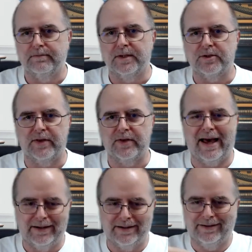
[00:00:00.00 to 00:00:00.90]
So they
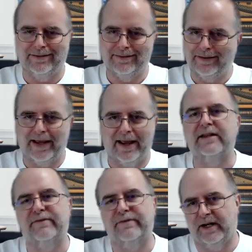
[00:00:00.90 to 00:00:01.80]
had
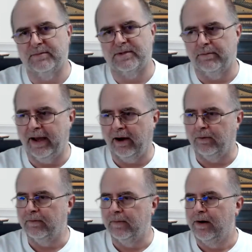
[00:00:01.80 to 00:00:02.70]
to fit them somehow.
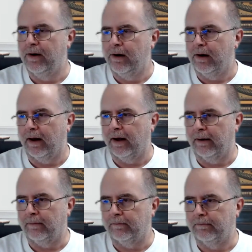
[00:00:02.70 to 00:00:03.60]

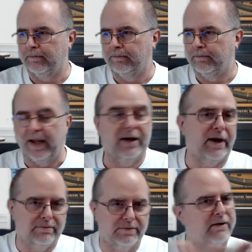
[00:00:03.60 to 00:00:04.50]

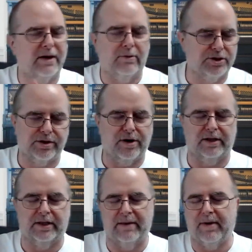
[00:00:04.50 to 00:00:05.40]
Anyway, that was just a thought
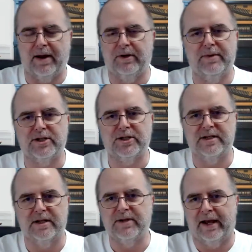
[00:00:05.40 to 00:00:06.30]
that came to mind when you mentioned the
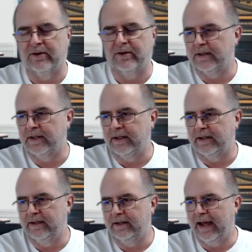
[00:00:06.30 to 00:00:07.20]
subtitles.
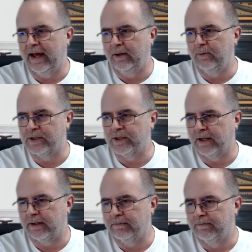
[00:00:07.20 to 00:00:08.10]
It was.
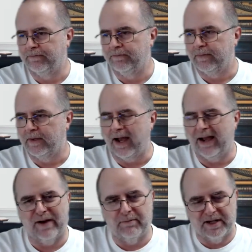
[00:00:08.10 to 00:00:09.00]
I
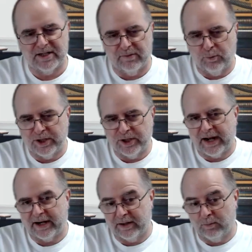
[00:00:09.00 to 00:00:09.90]
found myself wishing
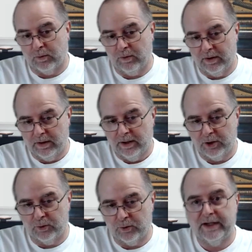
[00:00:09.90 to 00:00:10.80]
I could
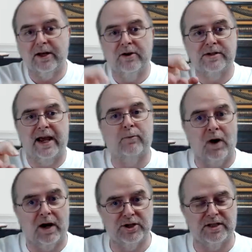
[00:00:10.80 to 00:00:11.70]
read those and
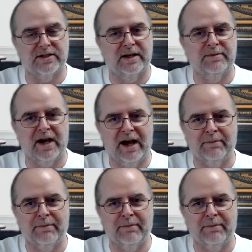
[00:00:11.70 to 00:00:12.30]
watch at the same time.